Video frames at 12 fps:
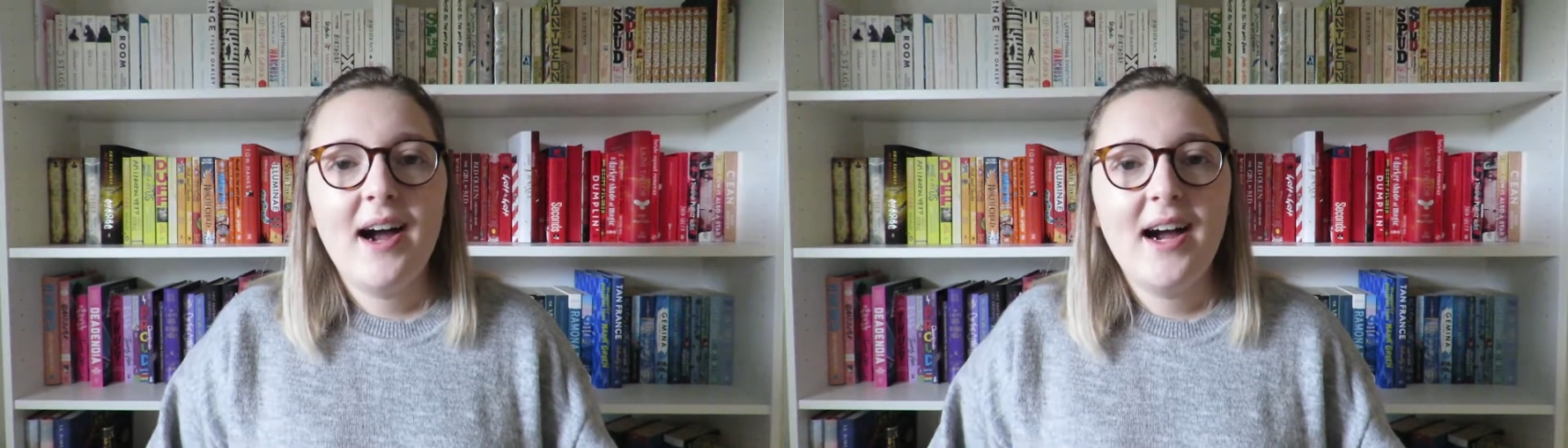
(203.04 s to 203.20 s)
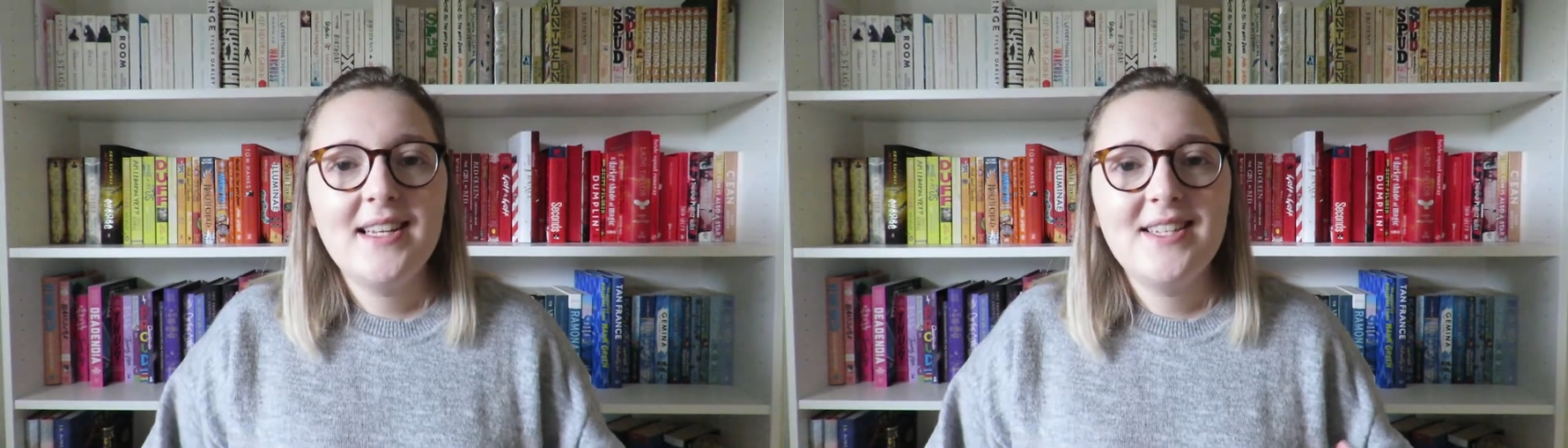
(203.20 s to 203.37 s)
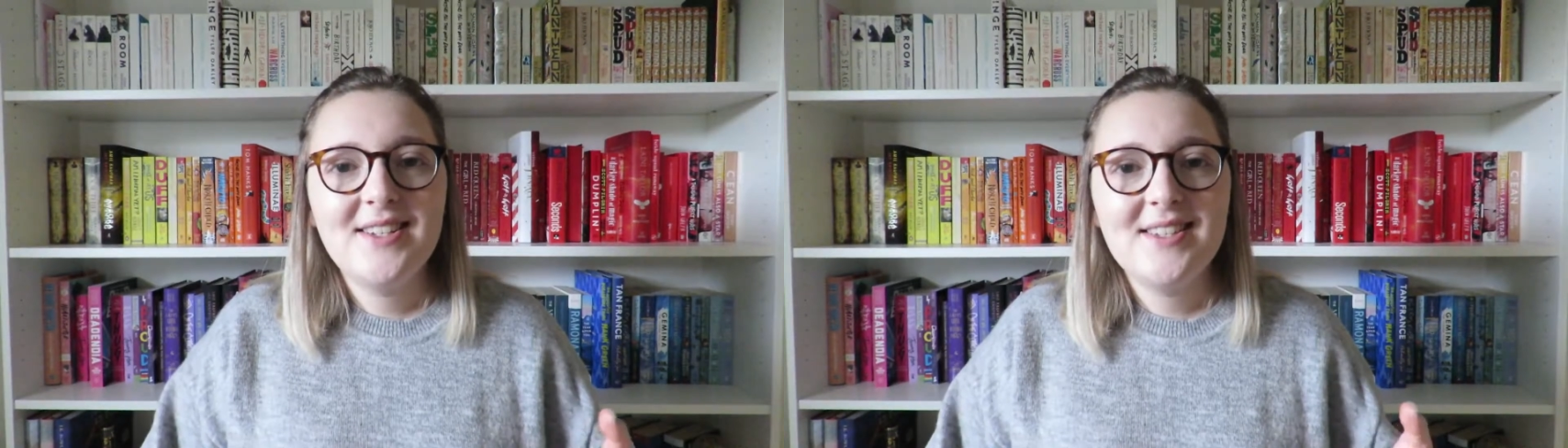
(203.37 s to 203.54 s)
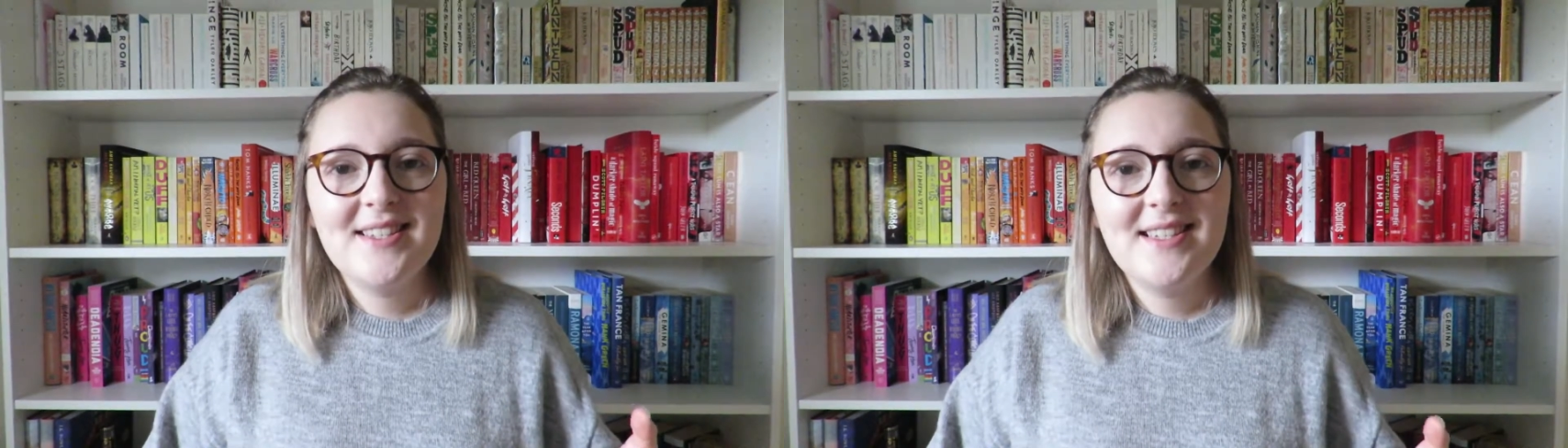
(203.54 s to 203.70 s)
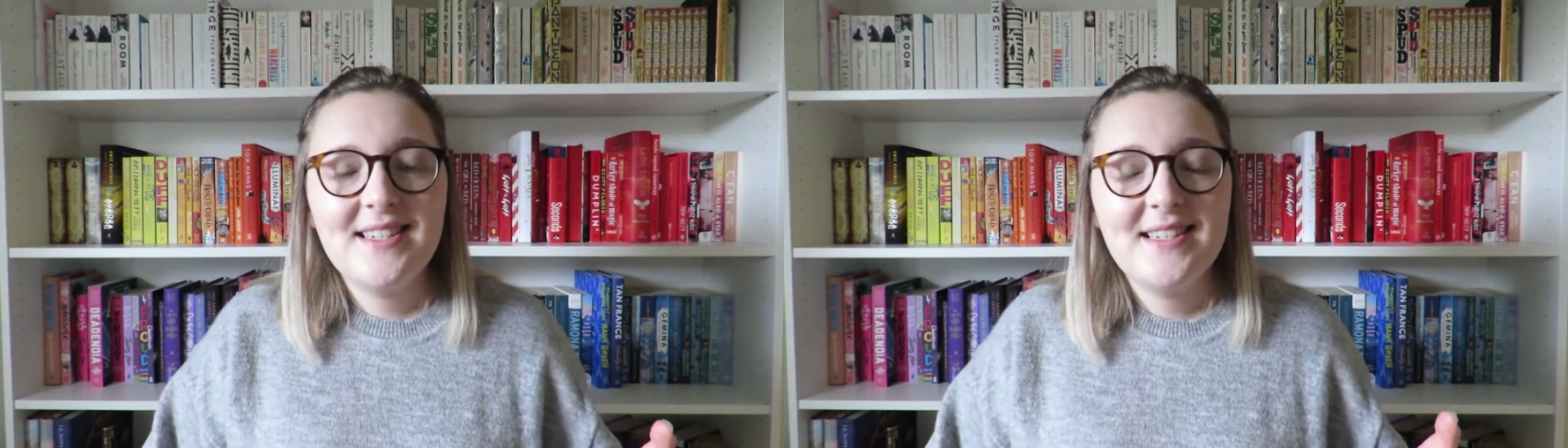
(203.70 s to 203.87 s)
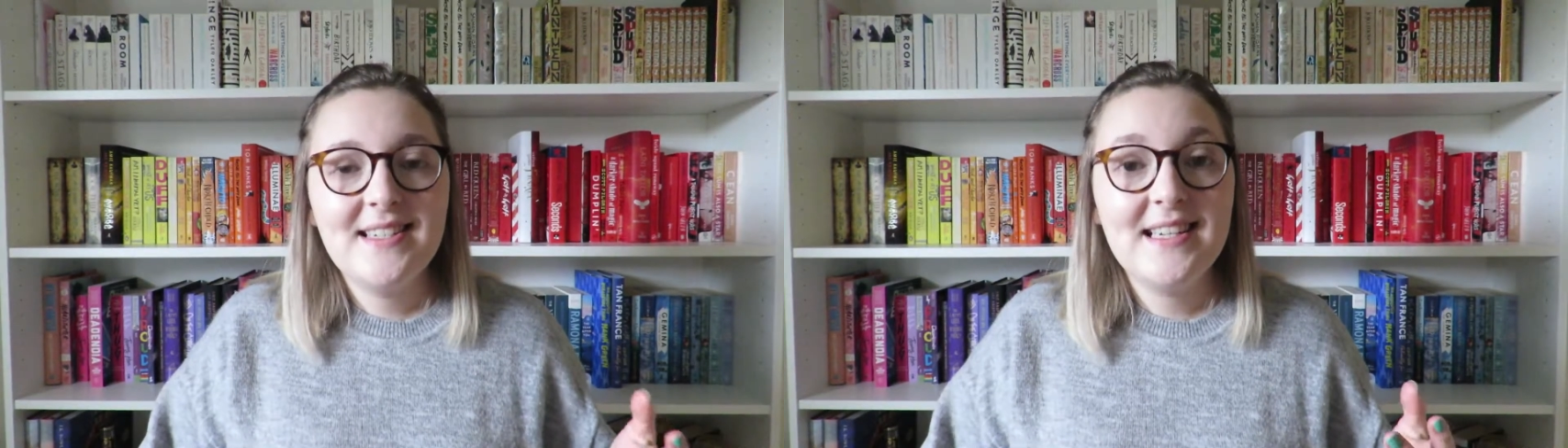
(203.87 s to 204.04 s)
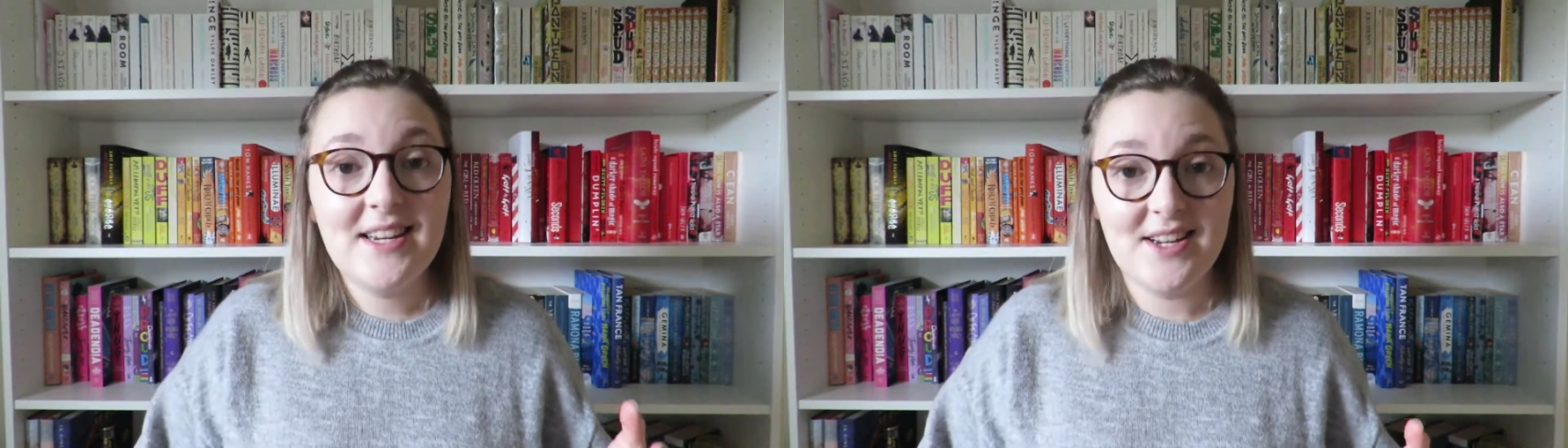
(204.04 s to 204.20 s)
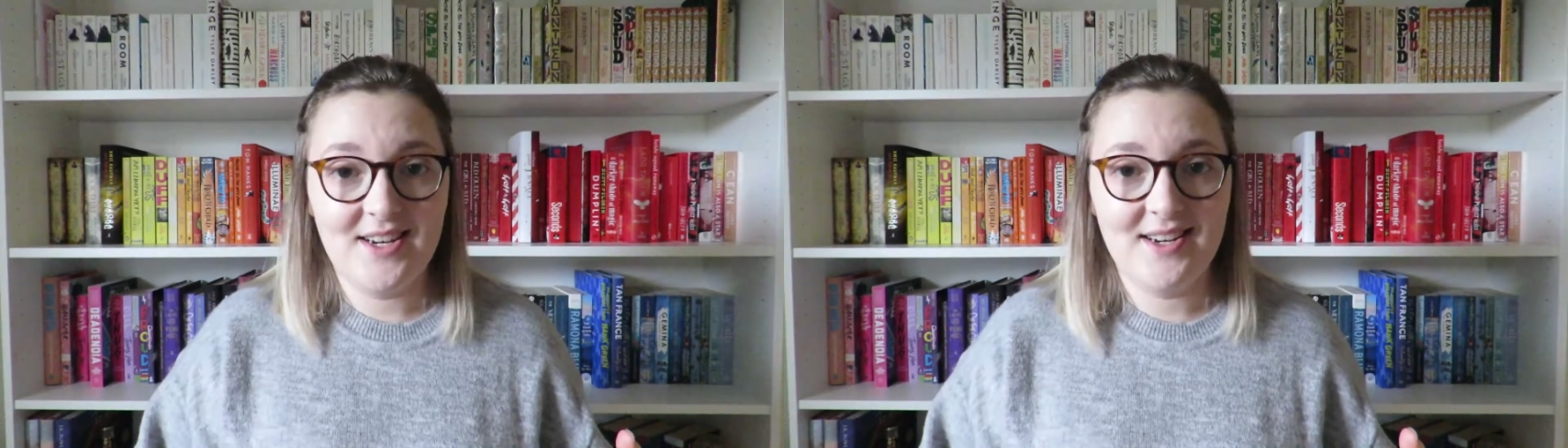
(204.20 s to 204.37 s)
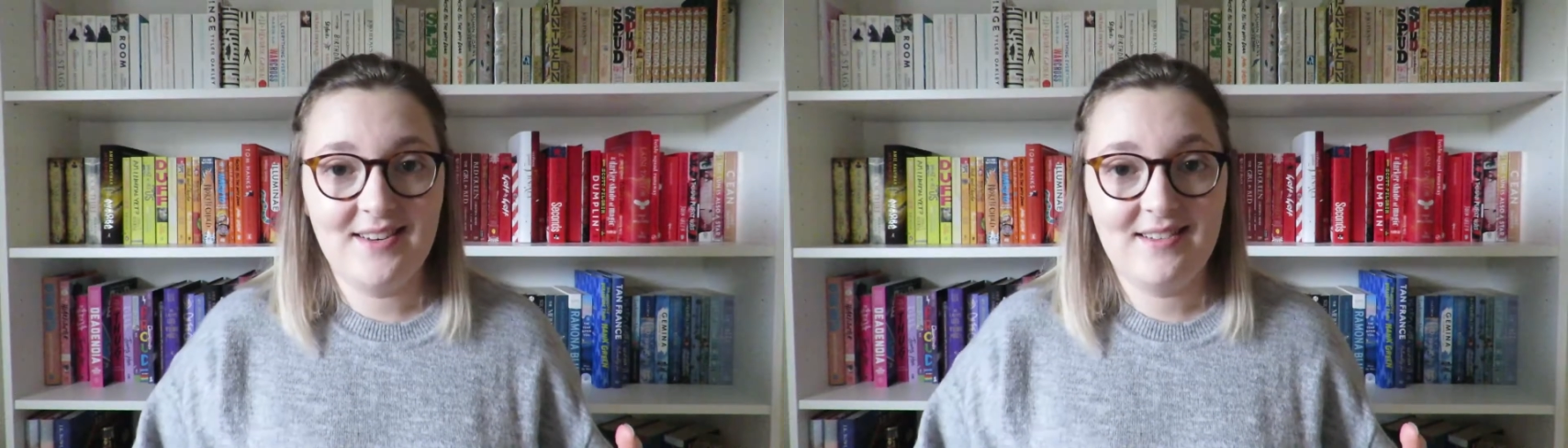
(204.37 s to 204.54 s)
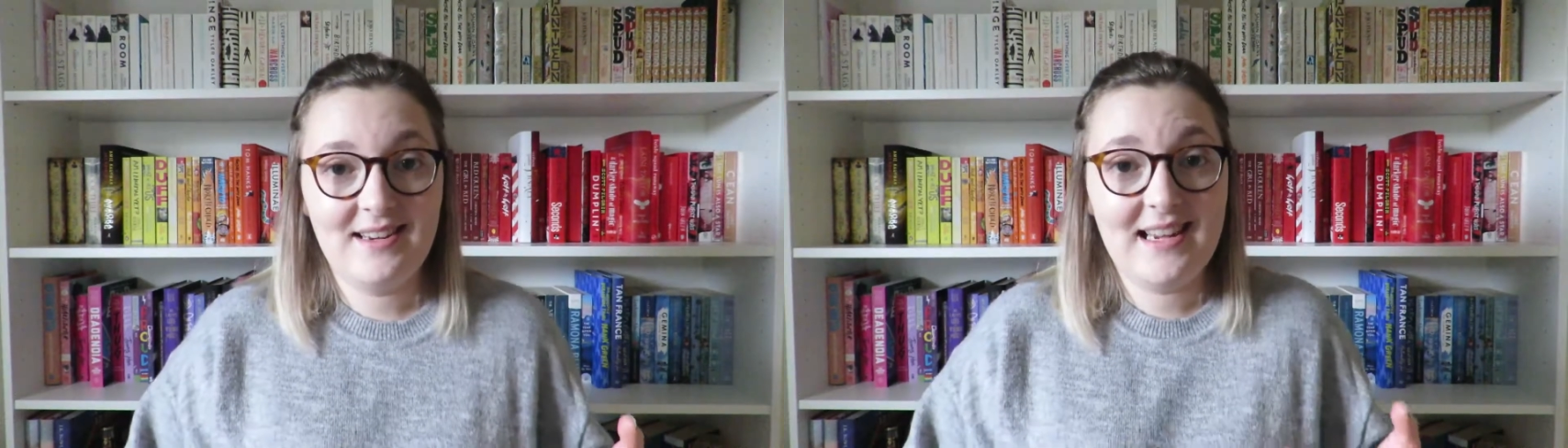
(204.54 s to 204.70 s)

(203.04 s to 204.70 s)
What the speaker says: I just didn't